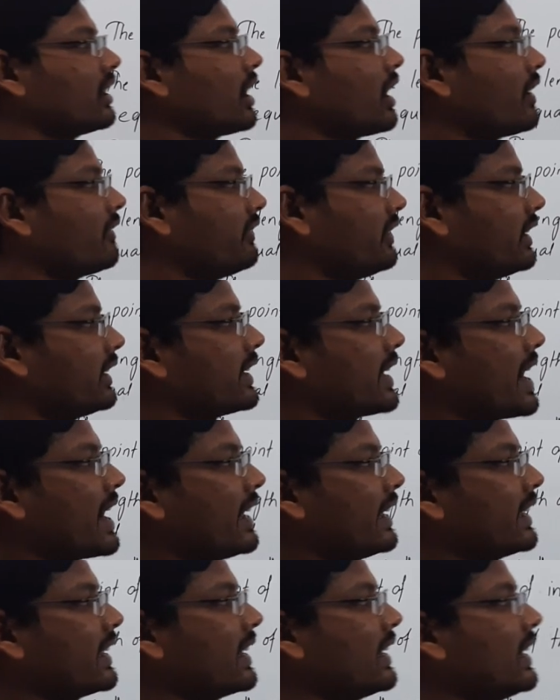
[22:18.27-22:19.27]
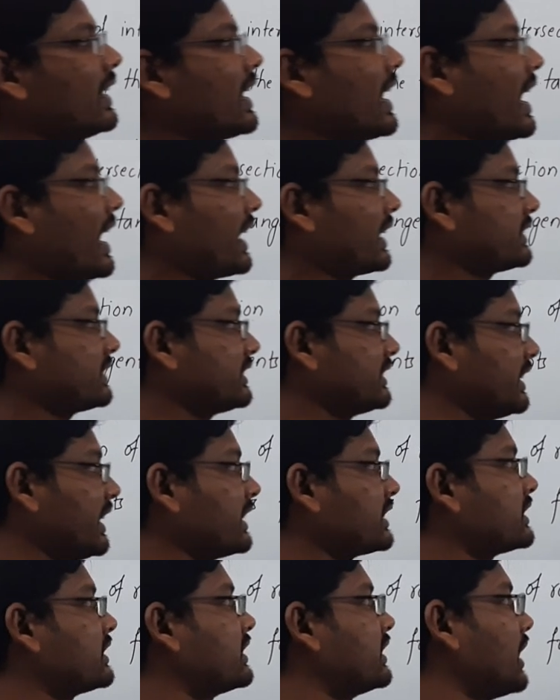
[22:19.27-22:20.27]
of a radical
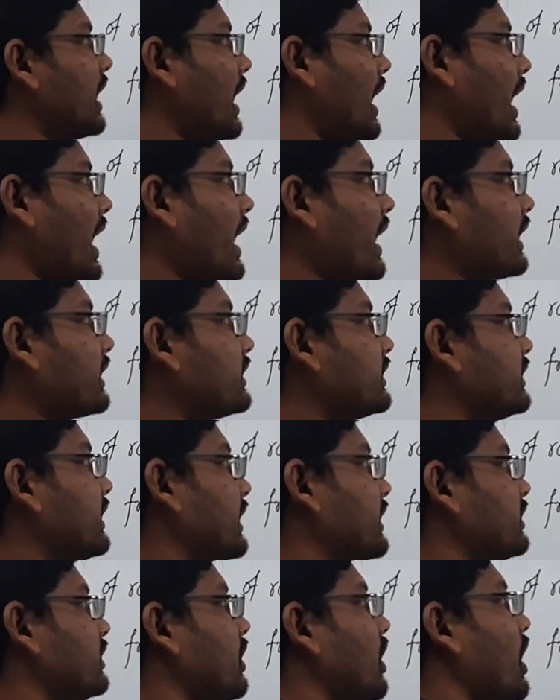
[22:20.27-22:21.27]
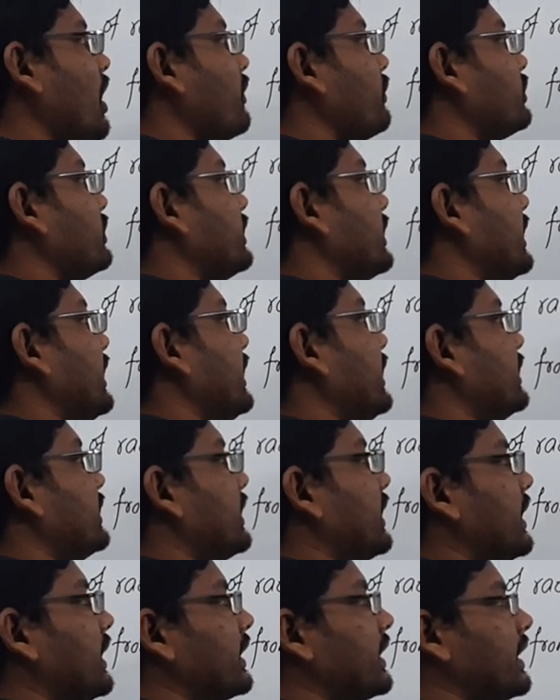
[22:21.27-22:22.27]
axis of three
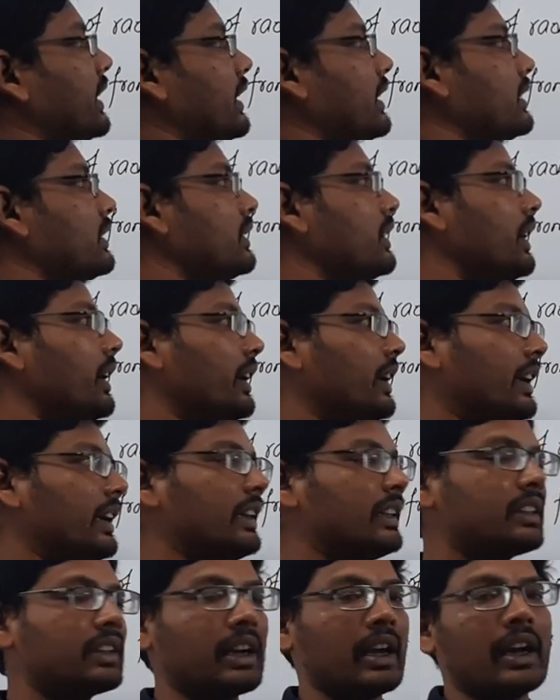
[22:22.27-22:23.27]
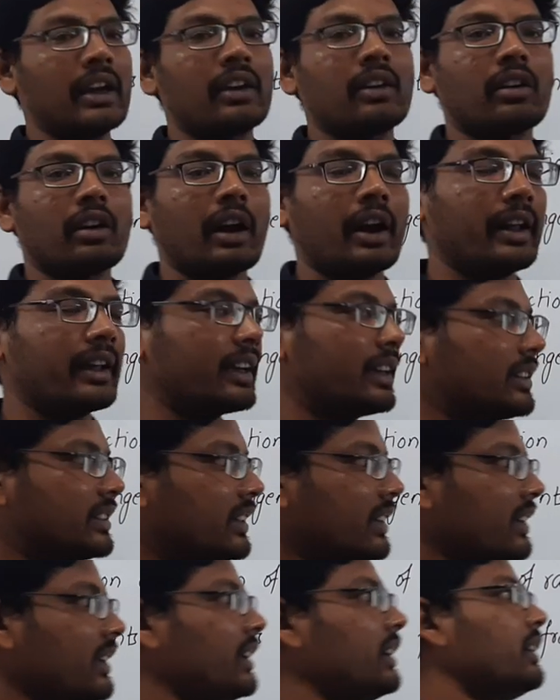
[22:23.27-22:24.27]
circles is called radical
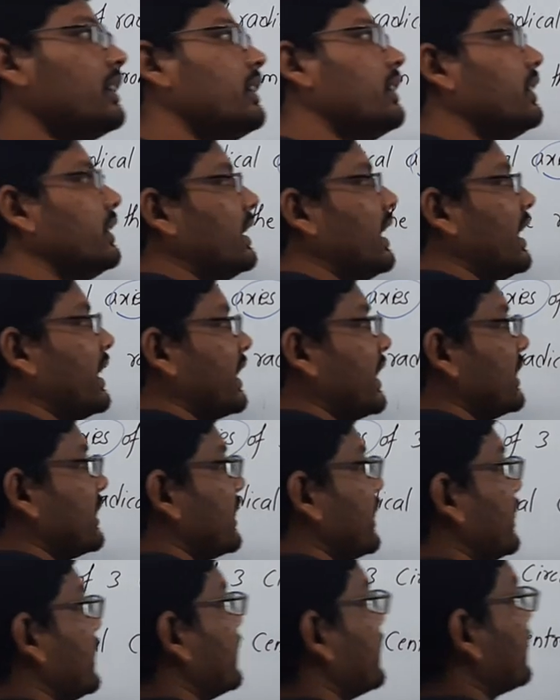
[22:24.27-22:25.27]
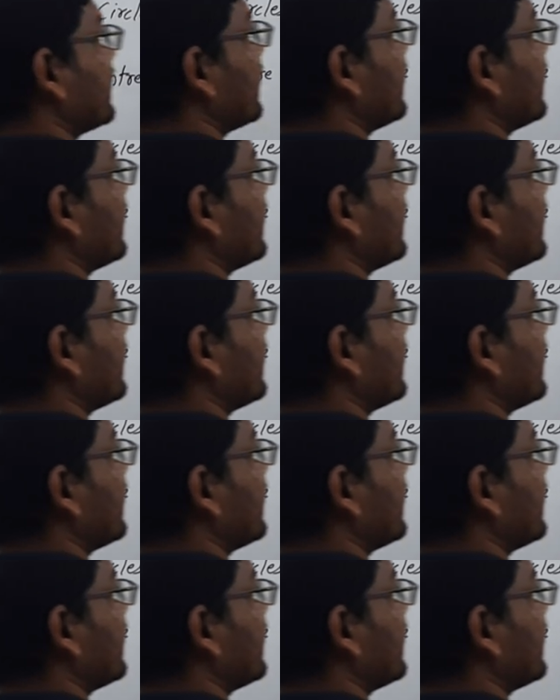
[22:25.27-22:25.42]
center. This is